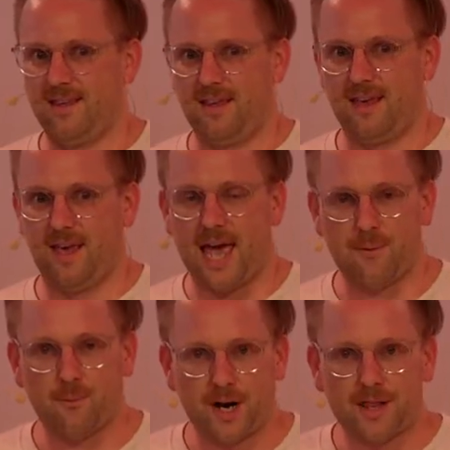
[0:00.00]
And
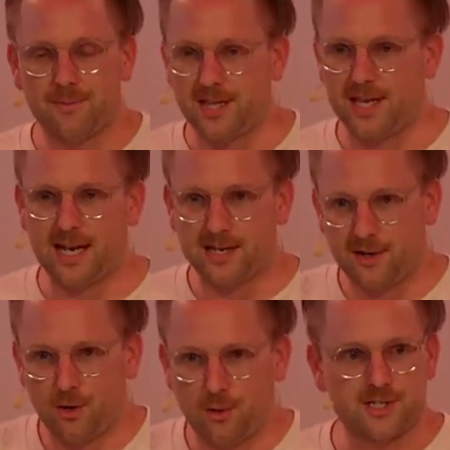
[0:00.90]
one of them at the end,
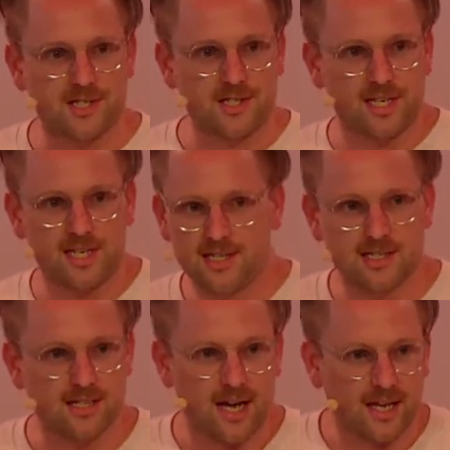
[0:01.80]
almost in tears, is
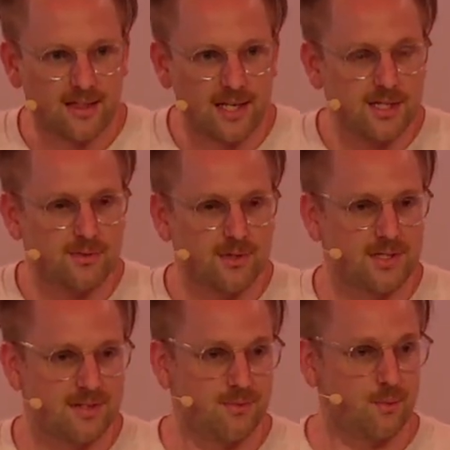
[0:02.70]
like, this
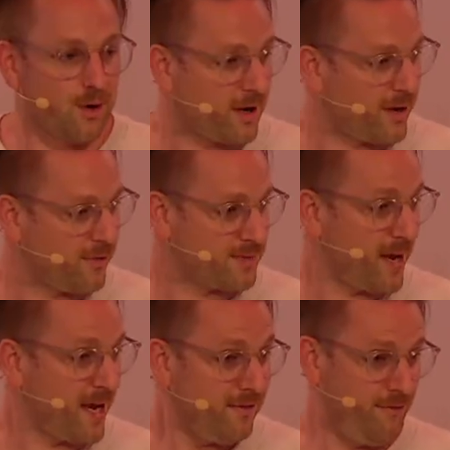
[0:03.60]
was what I was
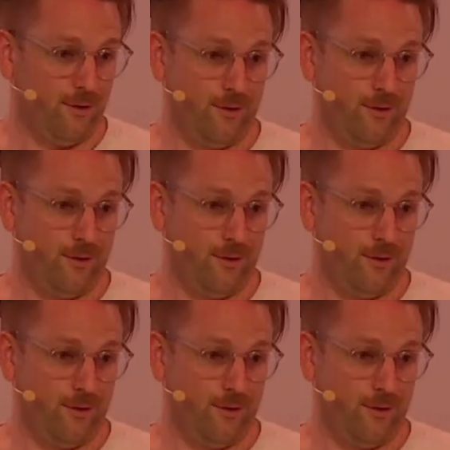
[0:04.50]
made for.